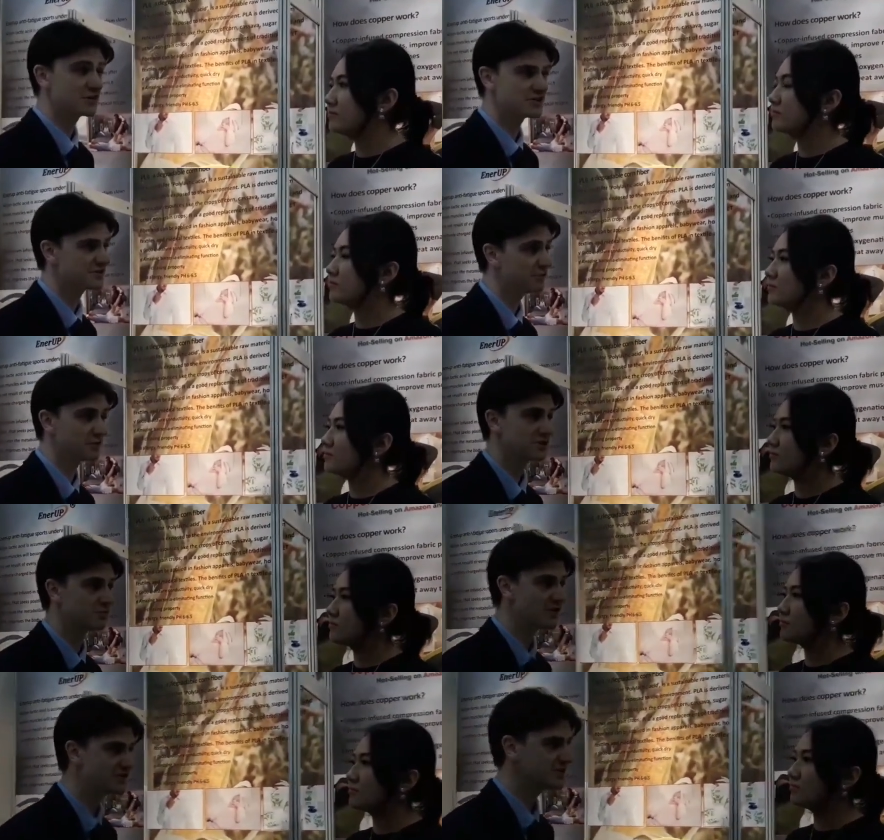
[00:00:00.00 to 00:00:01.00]
Speaker 1: it's more
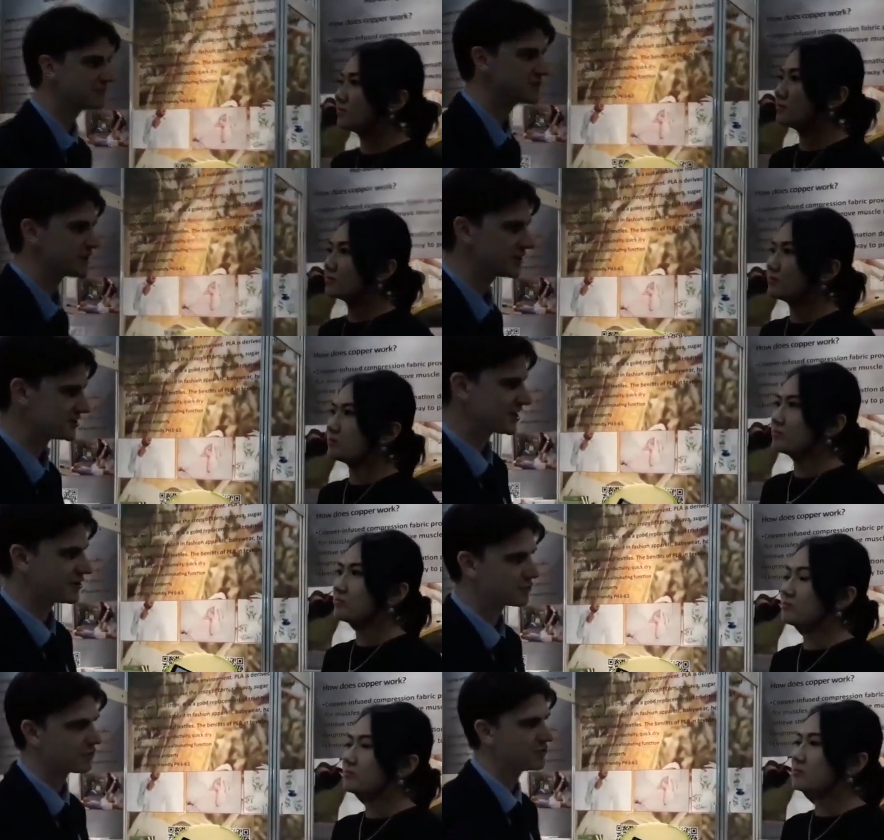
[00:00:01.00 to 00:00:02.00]
expensive? Is that a
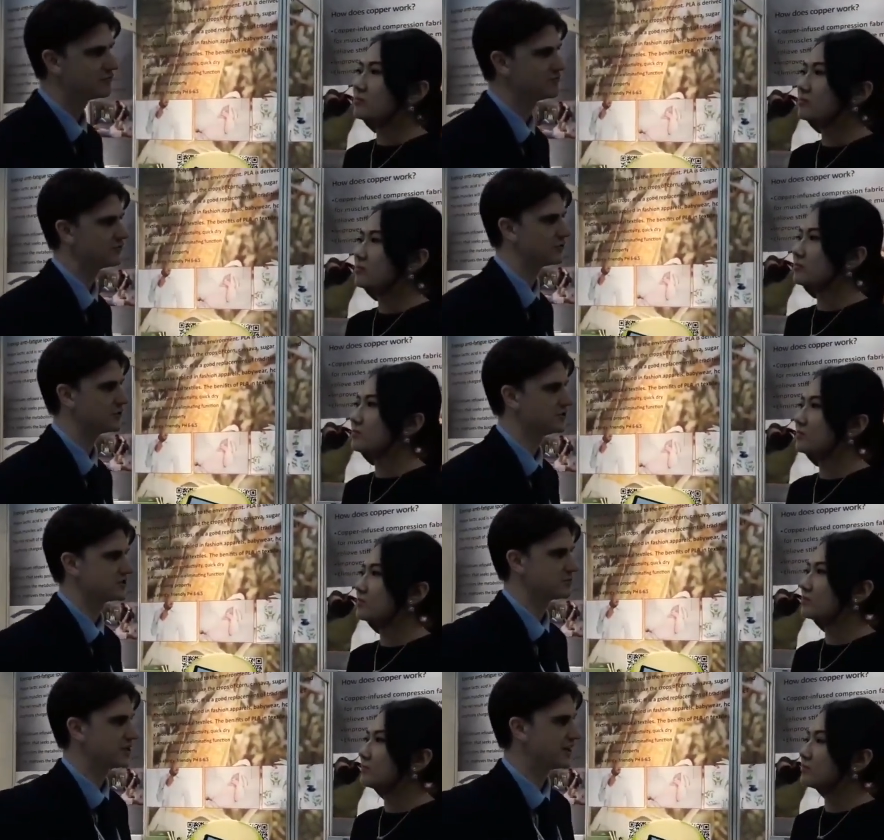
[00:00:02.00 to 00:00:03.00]
problem for using
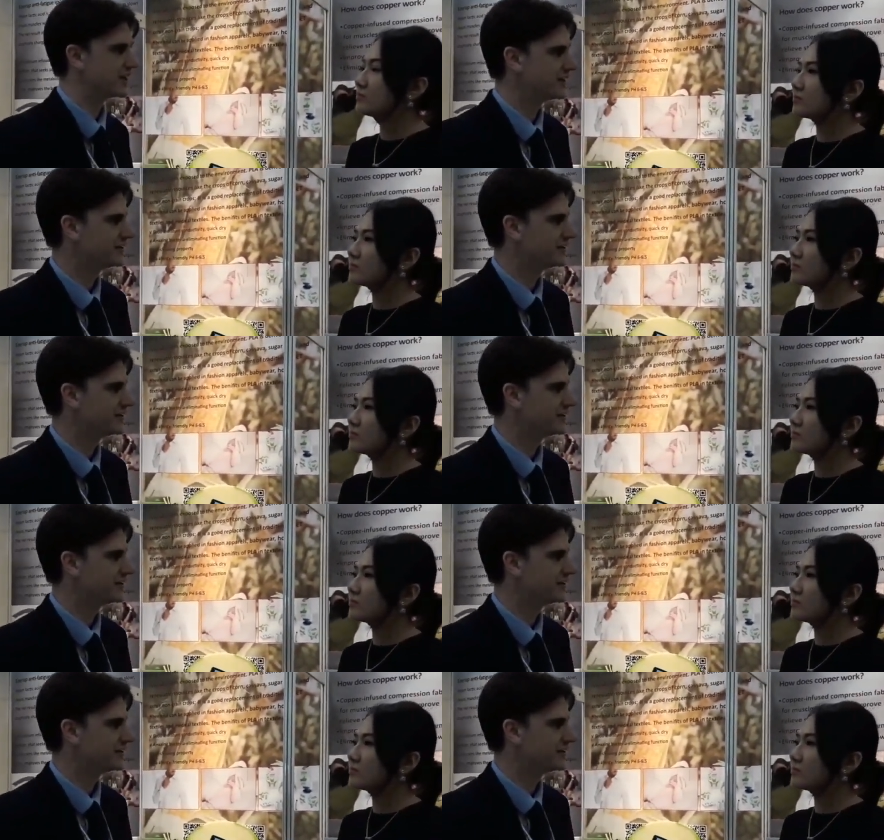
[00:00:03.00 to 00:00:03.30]
PLA?